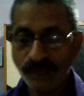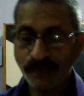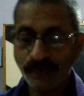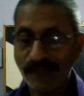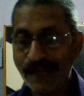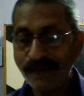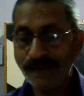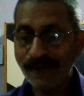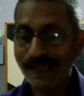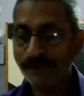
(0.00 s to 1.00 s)
The area
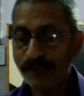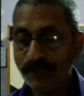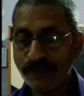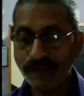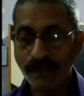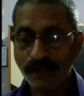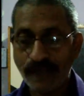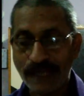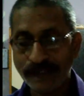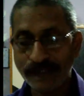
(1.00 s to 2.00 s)
lying between the
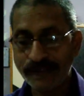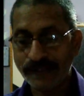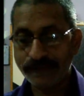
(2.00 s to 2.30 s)
Arctic